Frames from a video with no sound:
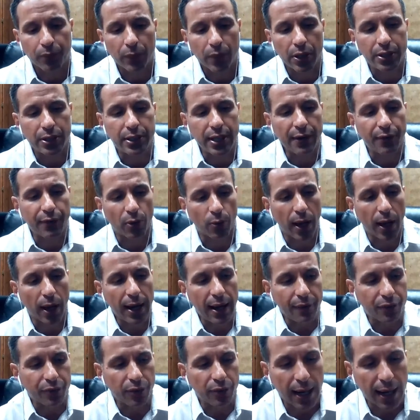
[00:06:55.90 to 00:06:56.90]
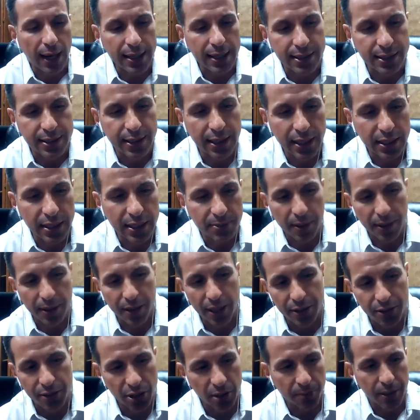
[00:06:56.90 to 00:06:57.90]
Devin, right after I got sentenced, man, they
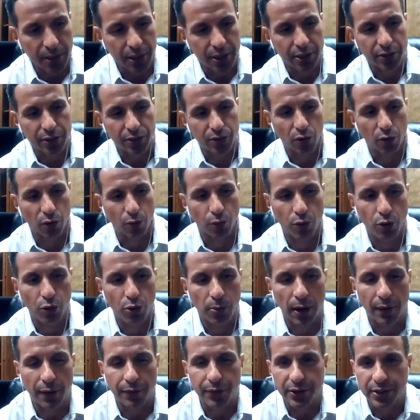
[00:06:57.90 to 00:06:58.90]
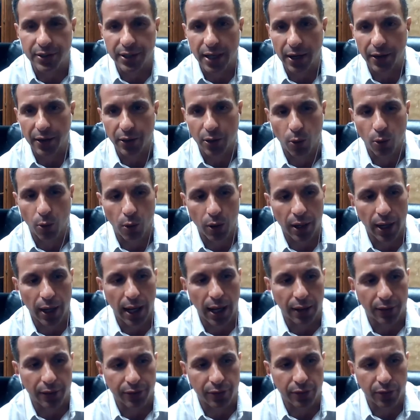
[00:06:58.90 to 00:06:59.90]
took me into this little room off the side of the
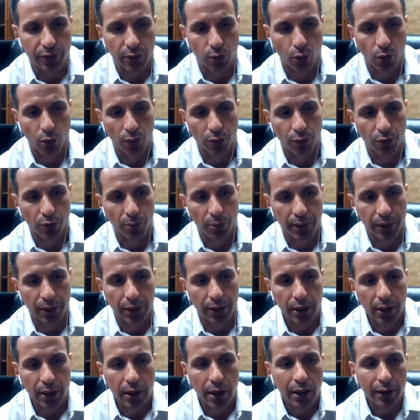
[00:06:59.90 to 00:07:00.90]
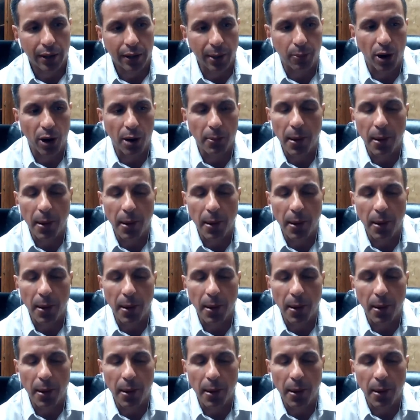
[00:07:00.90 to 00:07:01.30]
courthouse, the courtroom, and they brought